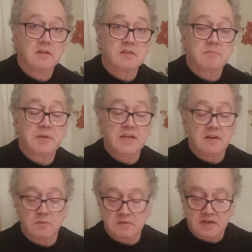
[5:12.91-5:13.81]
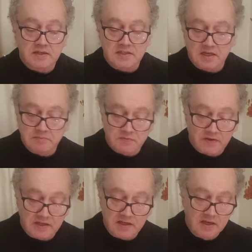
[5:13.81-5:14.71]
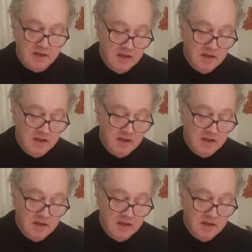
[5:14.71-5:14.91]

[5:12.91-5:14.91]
So P equals I times V.